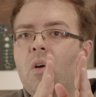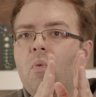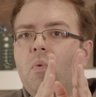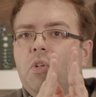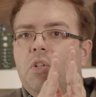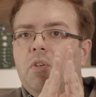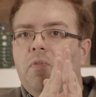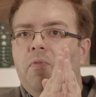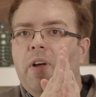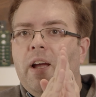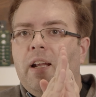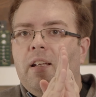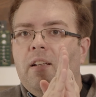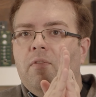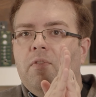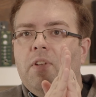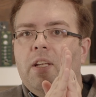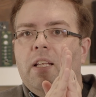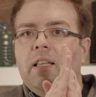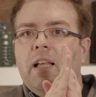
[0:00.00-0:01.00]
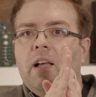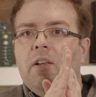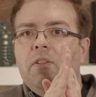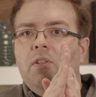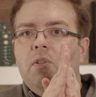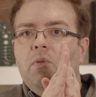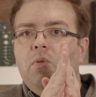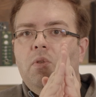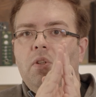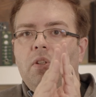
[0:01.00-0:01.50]
which effectively
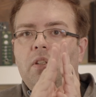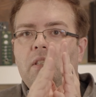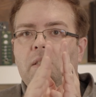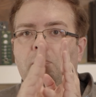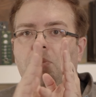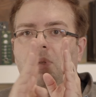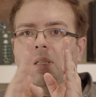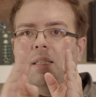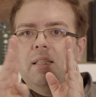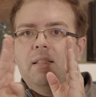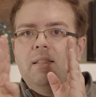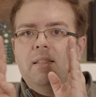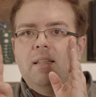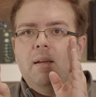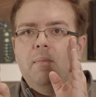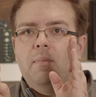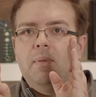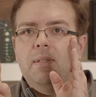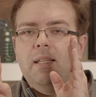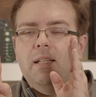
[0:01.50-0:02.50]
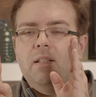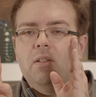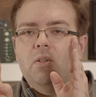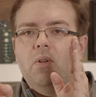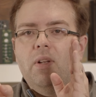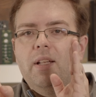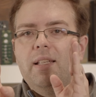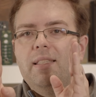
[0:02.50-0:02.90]
allows you to split the same signal